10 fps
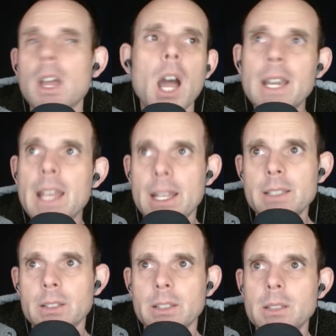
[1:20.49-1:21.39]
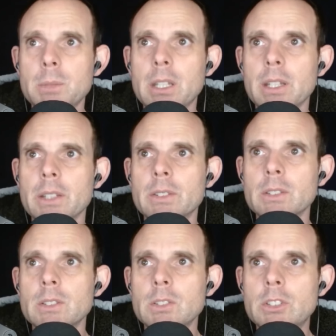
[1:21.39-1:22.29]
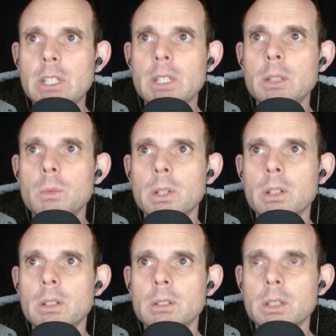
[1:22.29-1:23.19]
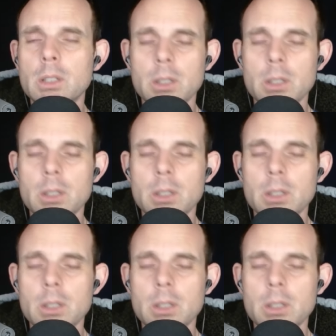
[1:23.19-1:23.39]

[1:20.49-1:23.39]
unendingly because she will